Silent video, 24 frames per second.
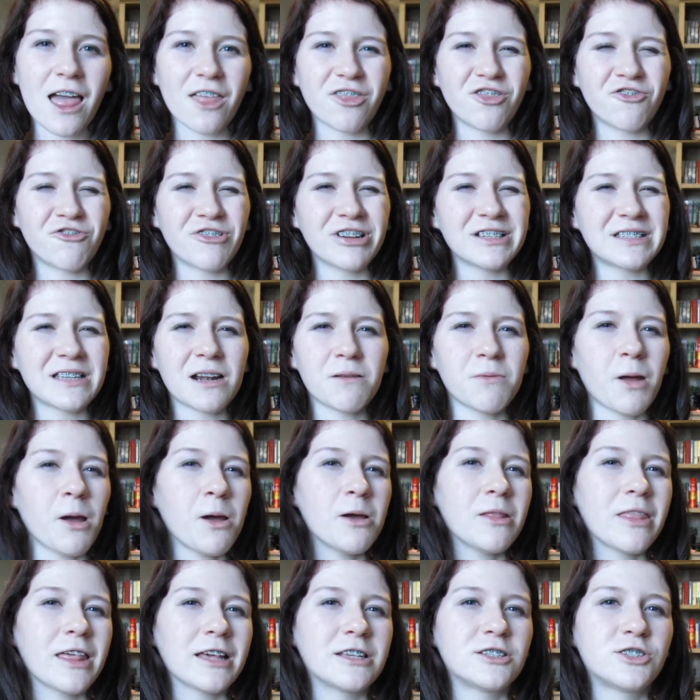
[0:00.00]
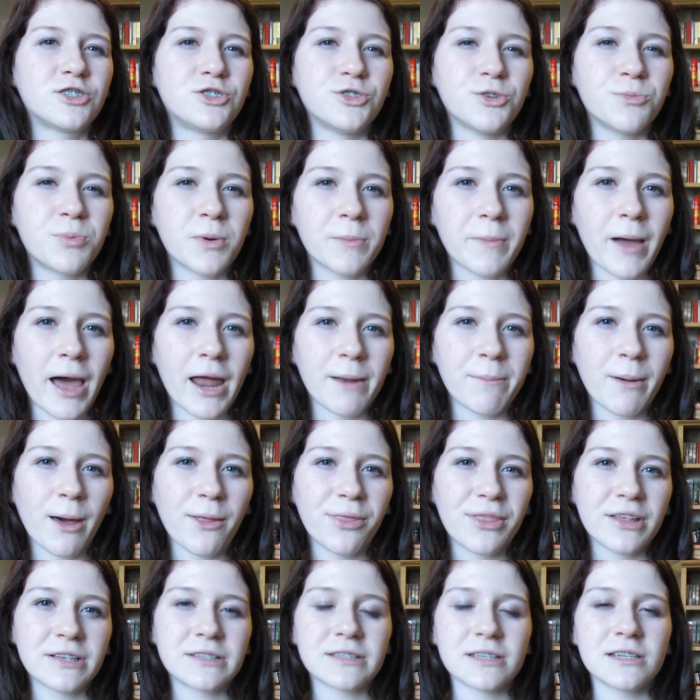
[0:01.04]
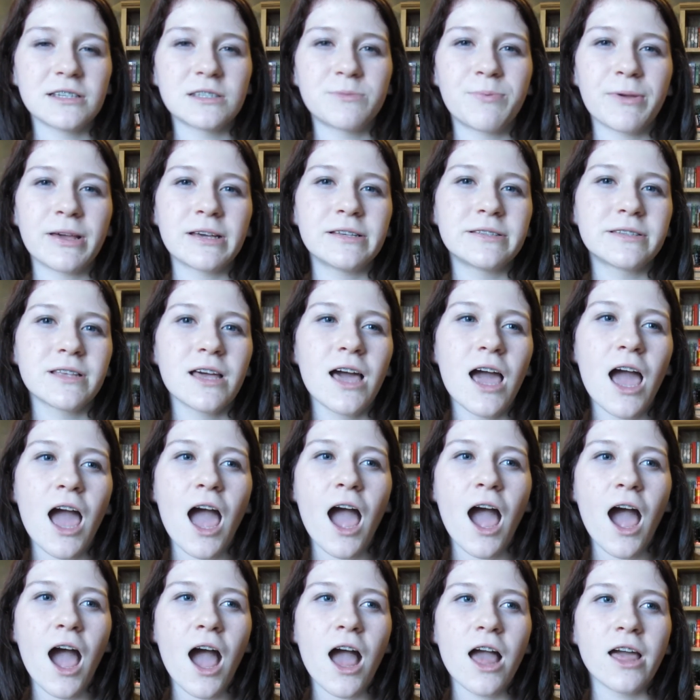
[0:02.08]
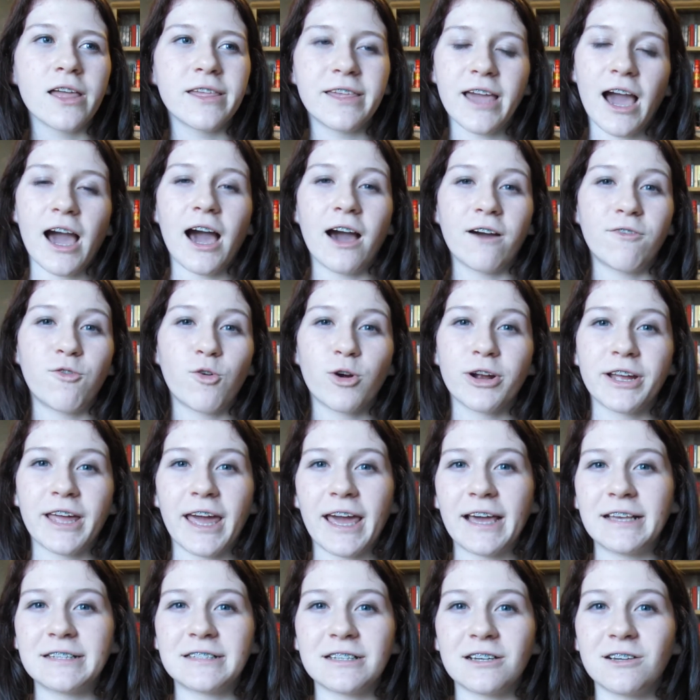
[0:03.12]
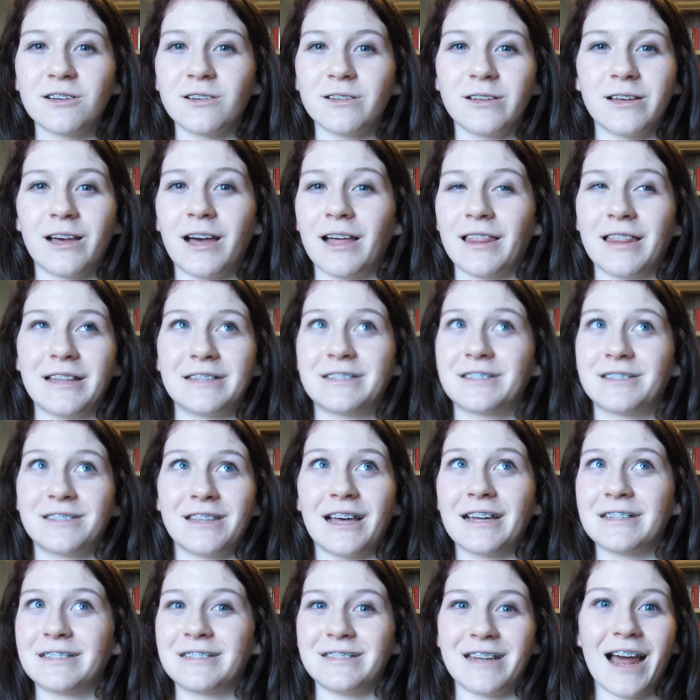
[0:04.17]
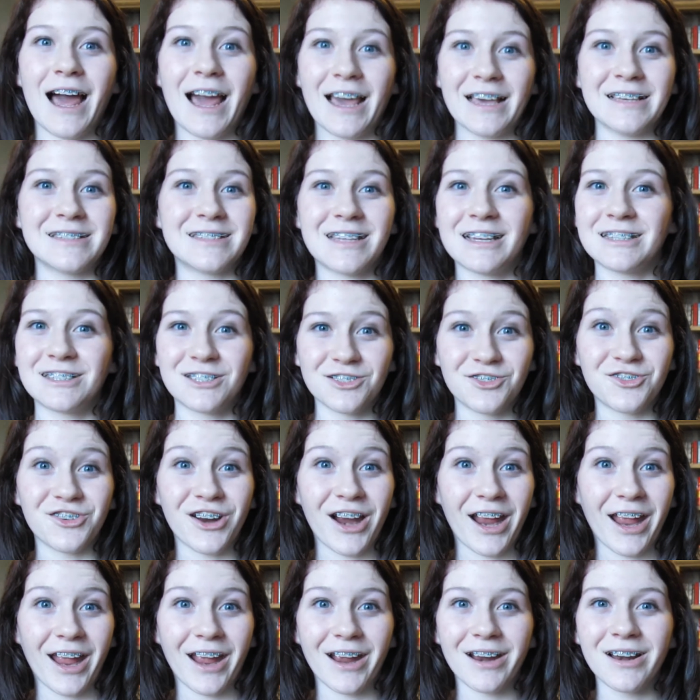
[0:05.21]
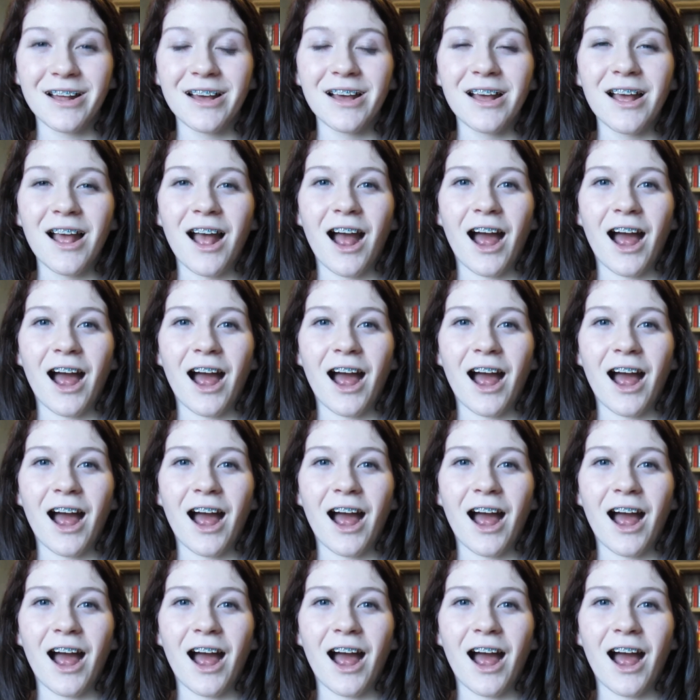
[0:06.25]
the reason I'm not, like, super mad about this is because, yeah, 4K is, that's nice, that's great.